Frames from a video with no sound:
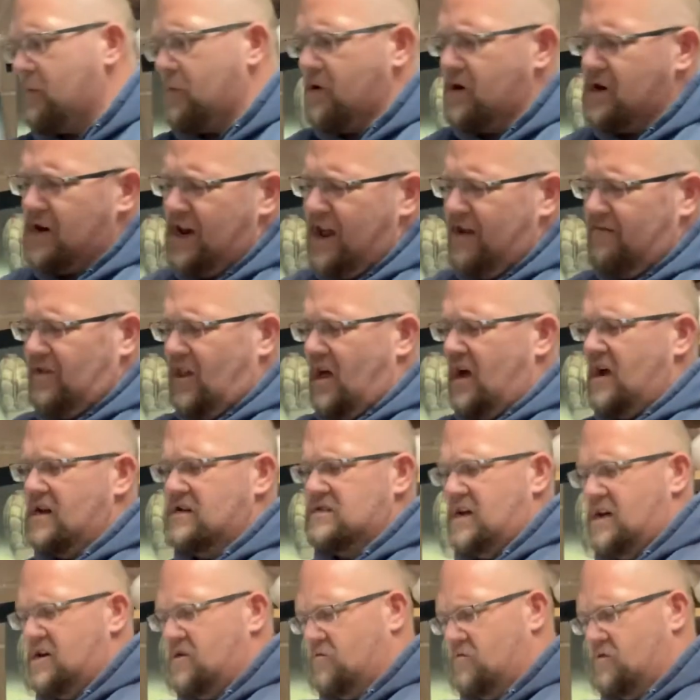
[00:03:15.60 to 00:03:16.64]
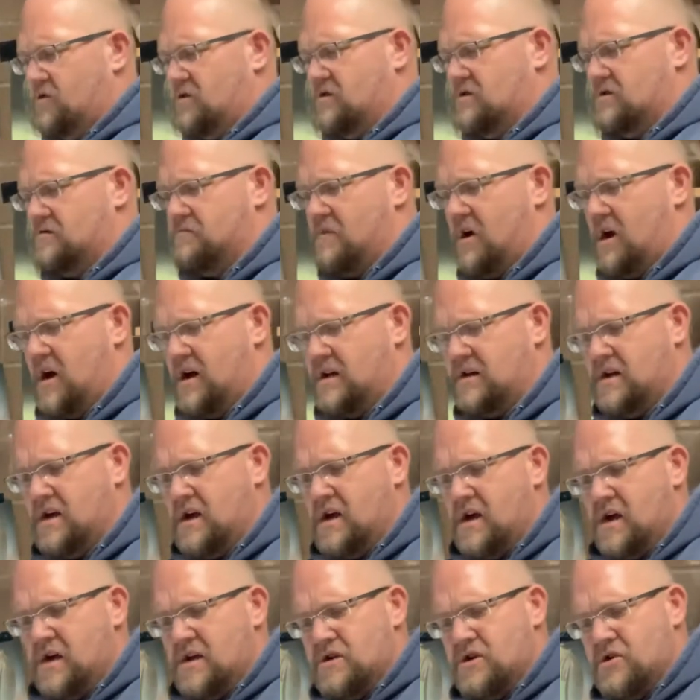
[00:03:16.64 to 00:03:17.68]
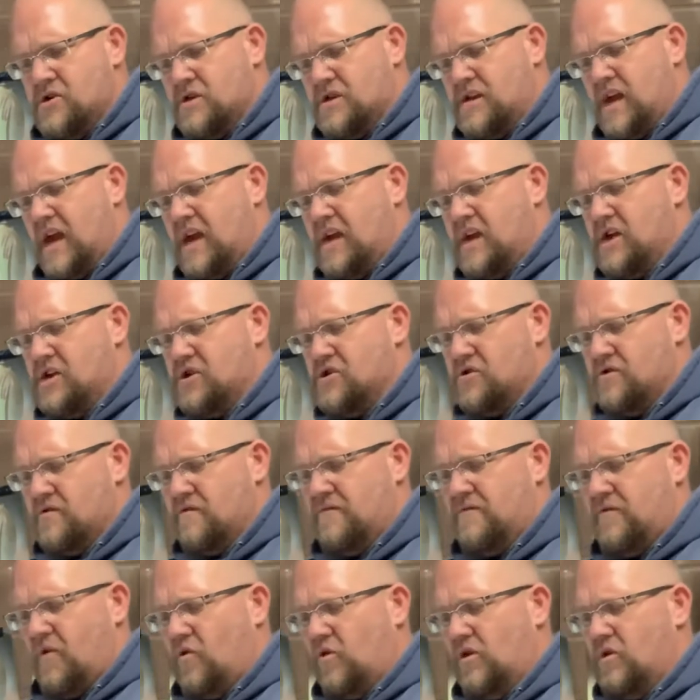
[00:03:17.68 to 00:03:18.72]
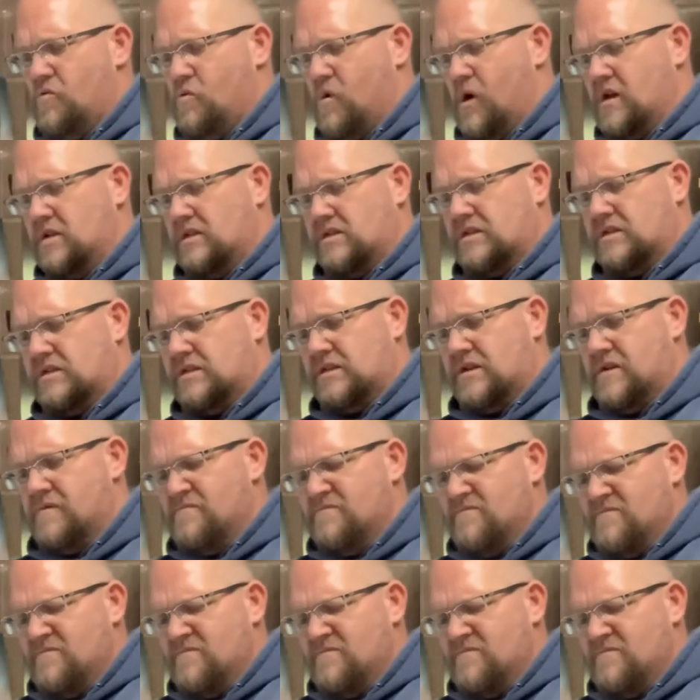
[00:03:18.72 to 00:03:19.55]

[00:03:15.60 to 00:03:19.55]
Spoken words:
It can have lines, I don't really mind. You're going to take it, you're going to fold it once,